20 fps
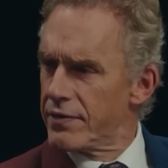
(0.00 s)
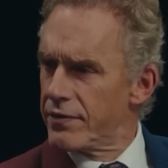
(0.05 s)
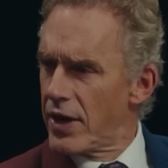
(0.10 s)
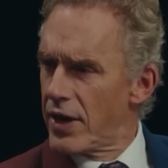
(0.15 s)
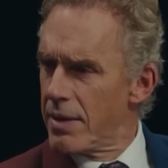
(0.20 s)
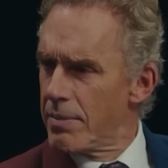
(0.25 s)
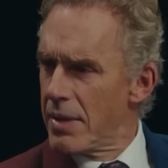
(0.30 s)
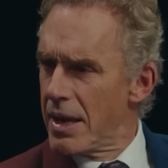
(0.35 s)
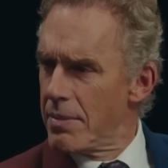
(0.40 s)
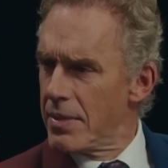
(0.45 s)
If
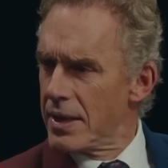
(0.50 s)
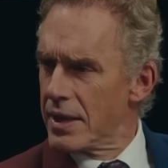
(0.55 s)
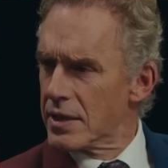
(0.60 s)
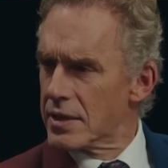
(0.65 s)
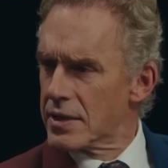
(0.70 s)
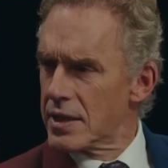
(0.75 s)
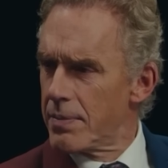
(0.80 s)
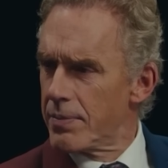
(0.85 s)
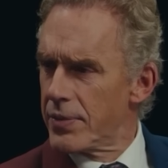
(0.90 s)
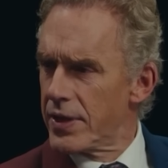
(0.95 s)
I'm aiming
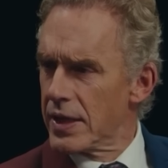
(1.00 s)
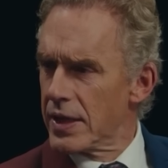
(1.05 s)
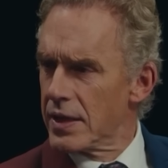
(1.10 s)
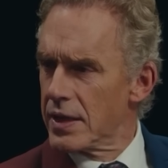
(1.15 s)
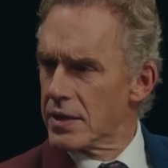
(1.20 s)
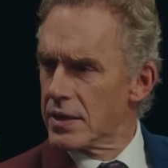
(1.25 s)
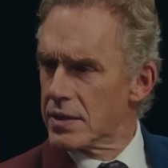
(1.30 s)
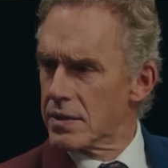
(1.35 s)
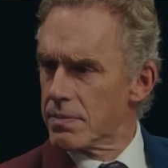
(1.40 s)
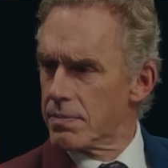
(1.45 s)
at something
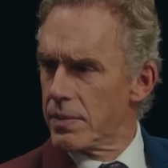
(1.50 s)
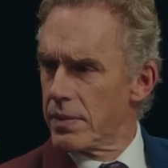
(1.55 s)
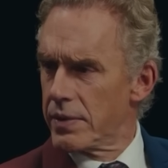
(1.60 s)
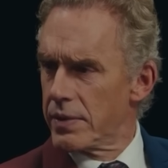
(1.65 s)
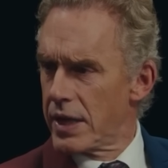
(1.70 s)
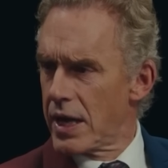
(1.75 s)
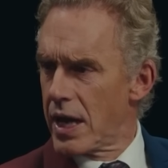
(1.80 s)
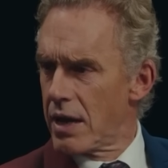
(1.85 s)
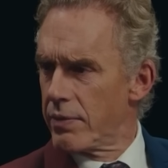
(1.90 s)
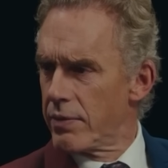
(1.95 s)
that
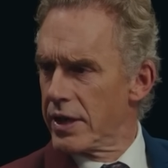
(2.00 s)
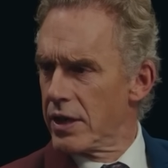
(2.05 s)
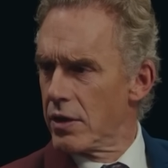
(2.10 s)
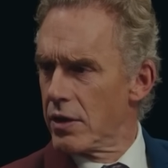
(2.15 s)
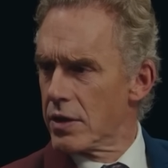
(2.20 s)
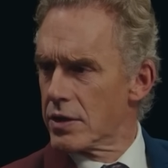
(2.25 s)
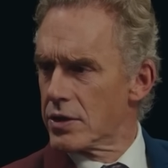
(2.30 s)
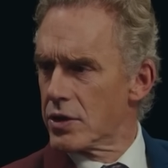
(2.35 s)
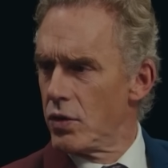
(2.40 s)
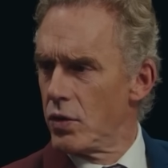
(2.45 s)
I
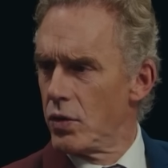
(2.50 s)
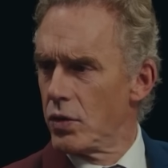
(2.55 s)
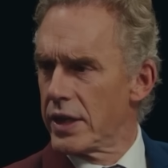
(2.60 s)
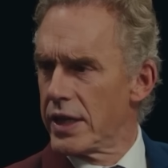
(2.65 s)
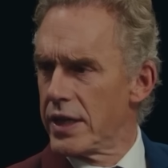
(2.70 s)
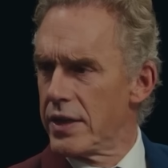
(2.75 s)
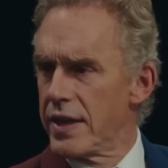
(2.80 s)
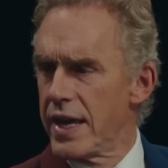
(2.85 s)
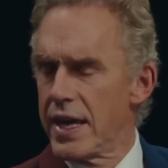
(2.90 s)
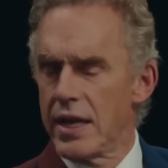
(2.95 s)
regard as
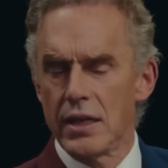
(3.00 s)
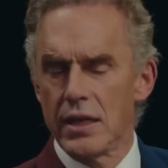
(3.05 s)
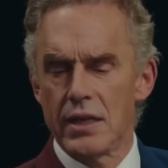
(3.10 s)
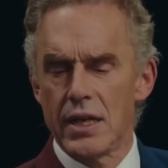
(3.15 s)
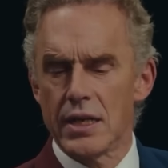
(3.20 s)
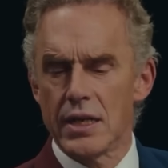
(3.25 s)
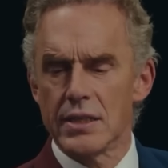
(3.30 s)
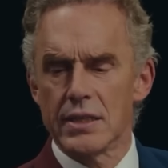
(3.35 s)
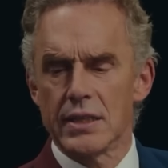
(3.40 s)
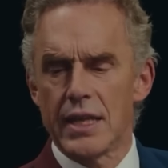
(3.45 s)
holy, then
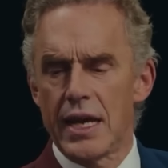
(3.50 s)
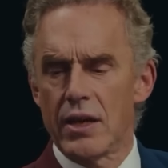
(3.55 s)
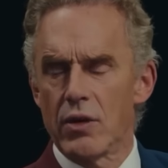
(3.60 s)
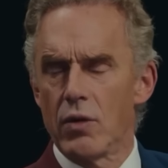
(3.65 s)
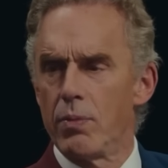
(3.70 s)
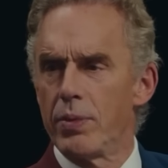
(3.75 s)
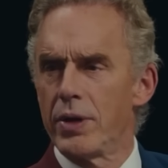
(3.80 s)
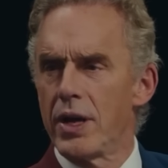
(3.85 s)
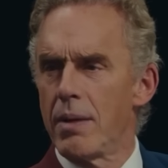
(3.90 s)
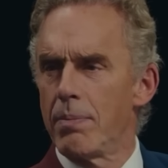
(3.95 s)
doesn't that
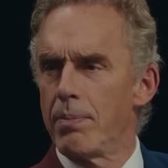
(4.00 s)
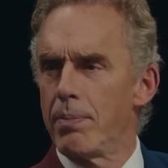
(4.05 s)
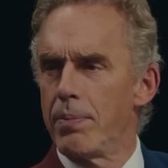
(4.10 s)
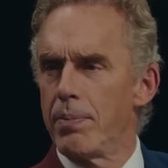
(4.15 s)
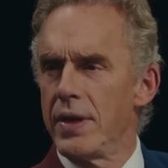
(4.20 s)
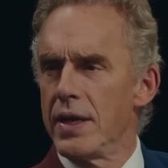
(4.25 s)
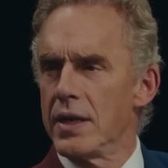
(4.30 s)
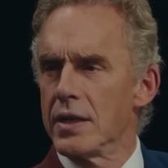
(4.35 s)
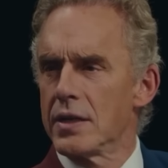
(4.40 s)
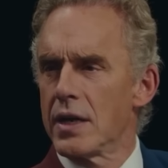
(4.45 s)
open up
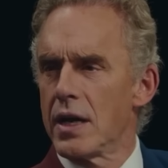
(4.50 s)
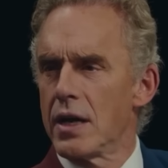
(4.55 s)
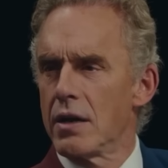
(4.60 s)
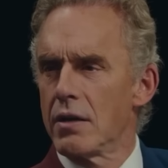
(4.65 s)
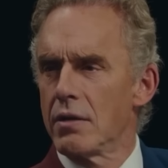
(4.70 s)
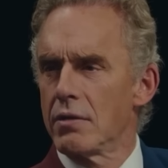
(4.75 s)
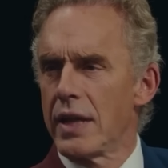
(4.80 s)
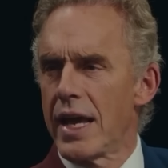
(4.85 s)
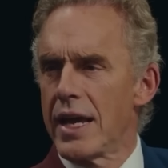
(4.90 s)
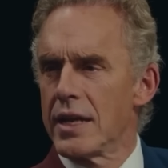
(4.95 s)
the
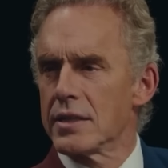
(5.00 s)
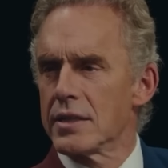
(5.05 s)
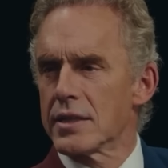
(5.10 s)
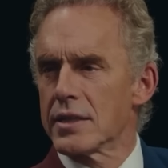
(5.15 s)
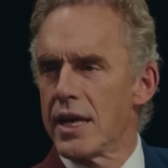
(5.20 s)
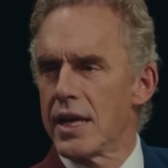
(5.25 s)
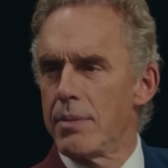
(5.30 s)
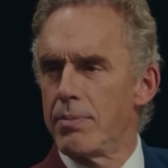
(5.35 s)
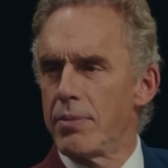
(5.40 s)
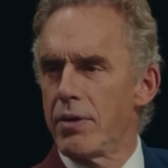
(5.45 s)
entire
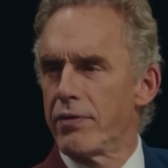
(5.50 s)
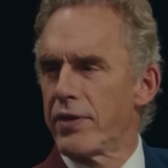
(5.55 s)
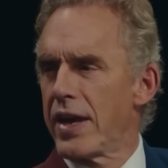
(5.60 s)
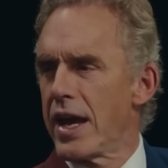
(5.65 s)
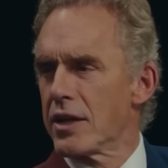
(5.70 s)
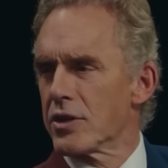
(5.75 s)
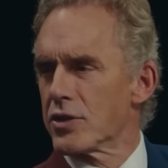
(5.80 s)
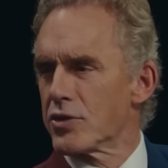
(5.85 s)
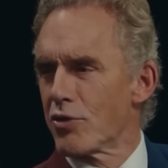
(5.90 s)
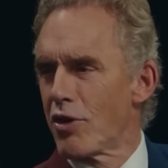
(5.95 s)
landscape of
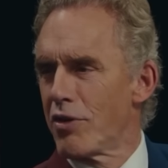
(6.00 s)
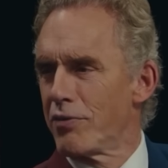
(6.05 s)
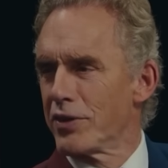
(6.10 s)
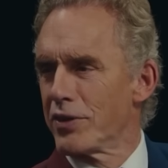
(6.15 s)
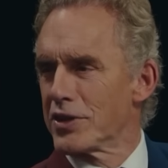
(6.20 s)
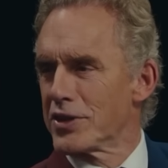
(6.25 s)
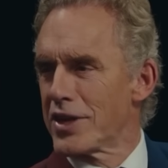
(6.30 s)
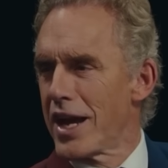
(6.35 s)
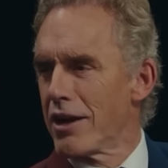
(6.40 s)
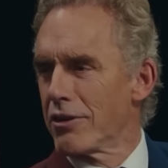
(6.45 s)

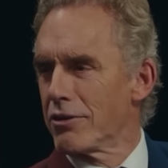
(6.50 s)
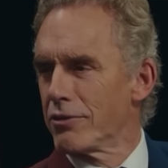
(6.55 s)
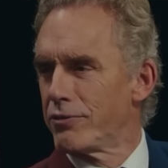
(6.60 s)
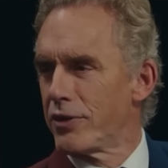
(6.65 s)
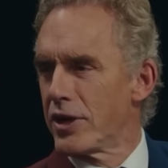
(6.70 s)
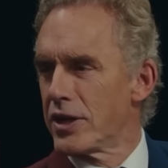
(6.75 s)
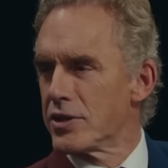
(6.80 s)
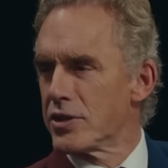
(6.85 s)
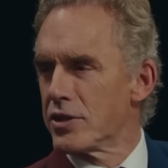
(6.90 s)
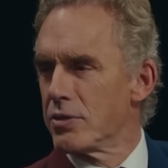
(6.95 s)
catastrophic
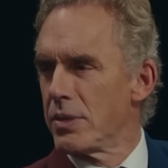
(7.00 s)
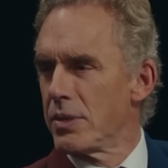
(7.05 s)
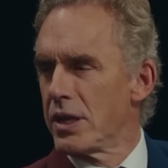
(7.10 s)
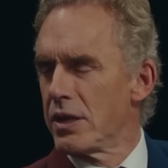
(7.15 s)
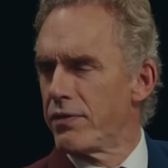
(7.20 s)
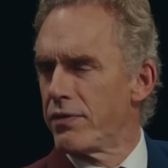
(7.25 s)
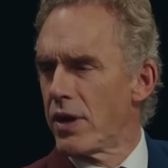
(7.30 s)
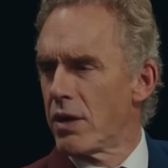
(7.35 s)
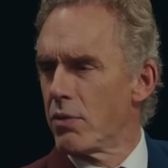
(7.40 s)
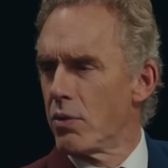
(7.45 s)
sacrifice to me
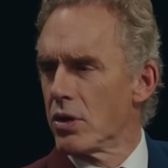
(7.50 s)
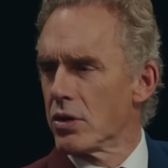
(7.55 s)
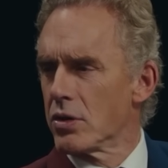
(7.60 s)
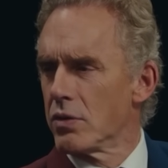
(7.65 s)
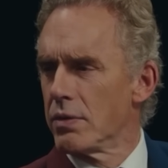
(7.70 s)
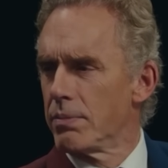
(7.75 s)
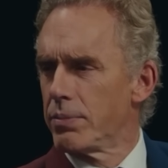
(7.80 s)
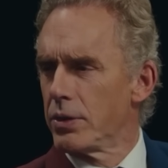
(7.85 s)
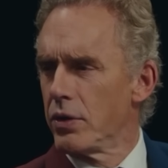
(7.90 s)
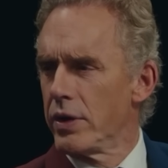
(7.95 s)
if I want
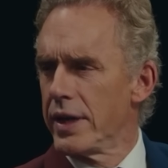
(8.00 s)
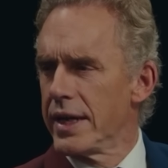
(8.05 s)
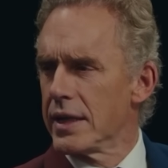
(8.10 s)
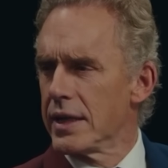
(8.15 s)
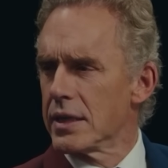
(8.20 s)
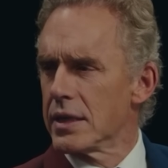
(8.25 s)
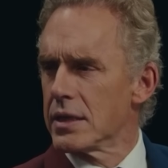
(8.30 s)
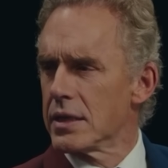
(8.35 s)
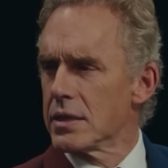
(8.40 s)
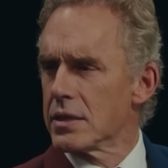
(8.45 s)
to employ
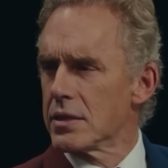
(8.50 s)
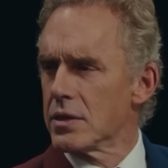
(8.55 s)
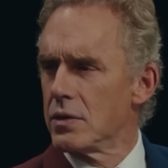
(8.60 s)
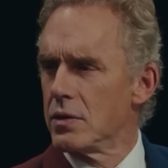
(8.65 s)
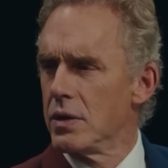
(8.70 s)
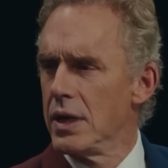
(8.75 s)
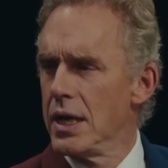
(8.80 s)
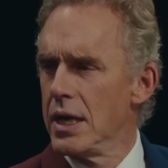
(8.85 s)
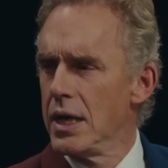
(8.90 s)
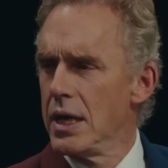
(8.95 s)
it? And
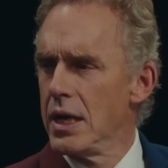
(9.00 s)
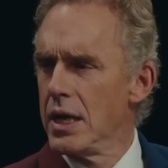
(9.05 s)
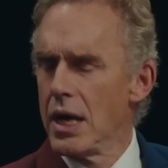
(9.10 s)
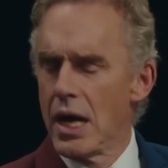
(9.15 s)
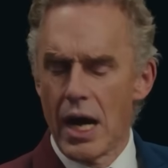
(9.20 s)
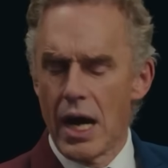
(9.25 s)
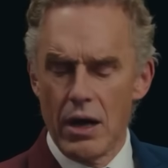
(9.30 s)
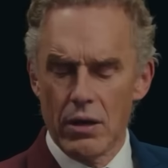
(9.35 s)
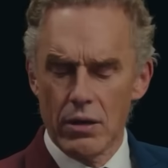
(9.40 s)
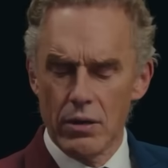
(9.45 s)
so
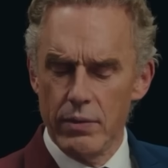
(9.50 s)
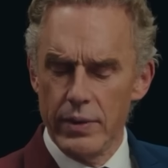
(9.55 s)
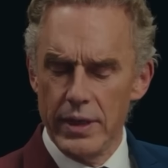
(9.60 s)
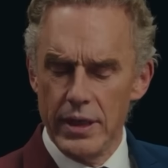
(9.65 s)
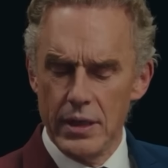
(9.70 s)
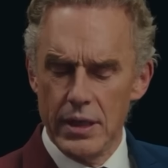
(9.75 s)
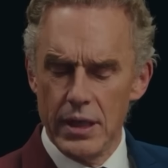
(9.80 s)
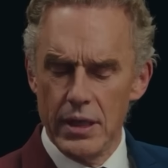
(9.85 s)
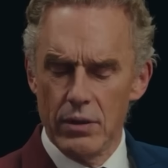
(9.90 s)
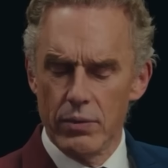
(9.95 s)
how do
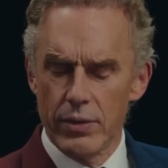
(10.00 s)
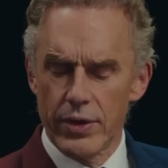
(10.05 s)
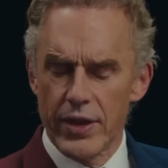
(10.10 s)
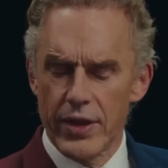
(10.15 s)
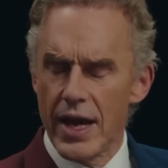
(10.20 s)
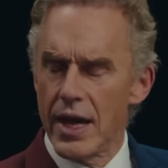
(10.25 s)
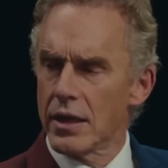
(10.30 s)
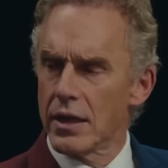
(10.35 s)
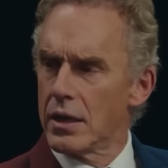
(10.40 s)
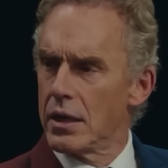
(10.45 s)
we deal with
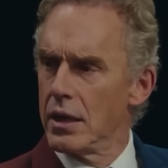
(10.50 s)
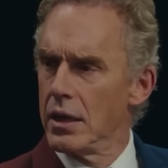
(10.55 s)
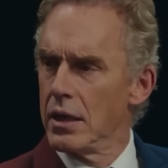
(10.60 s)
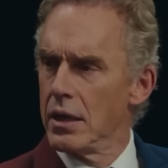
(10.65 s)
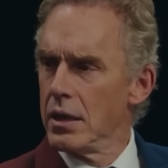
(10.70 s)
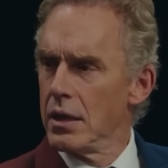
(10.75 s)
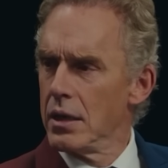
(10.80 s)
that